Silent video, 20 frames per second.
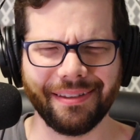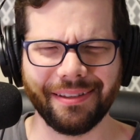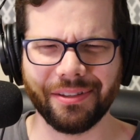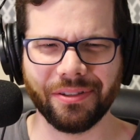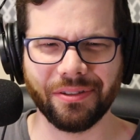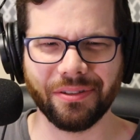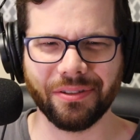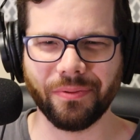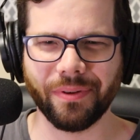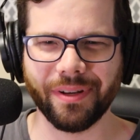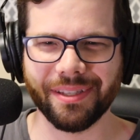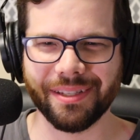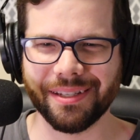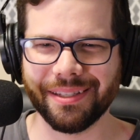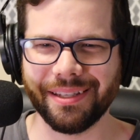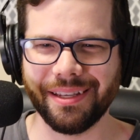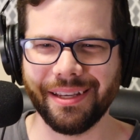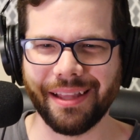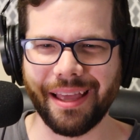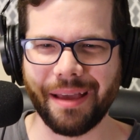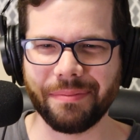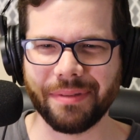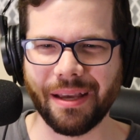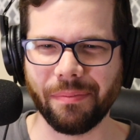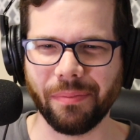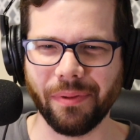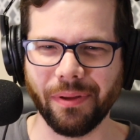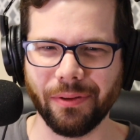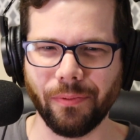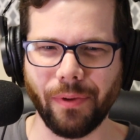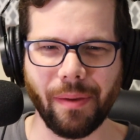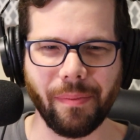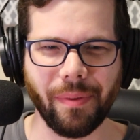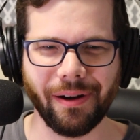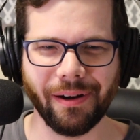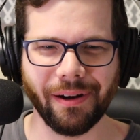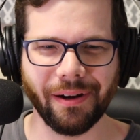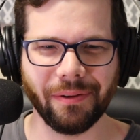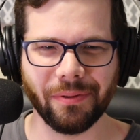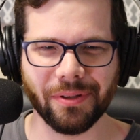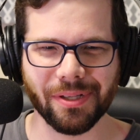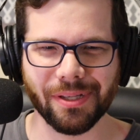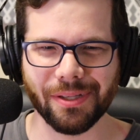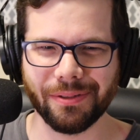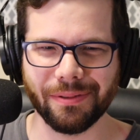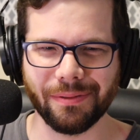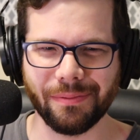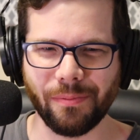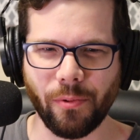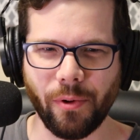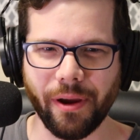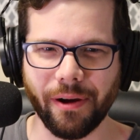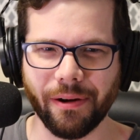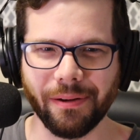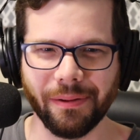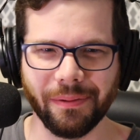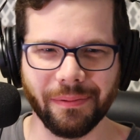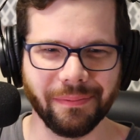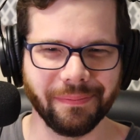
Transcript: the 2016 laptop looked way better, which is weird.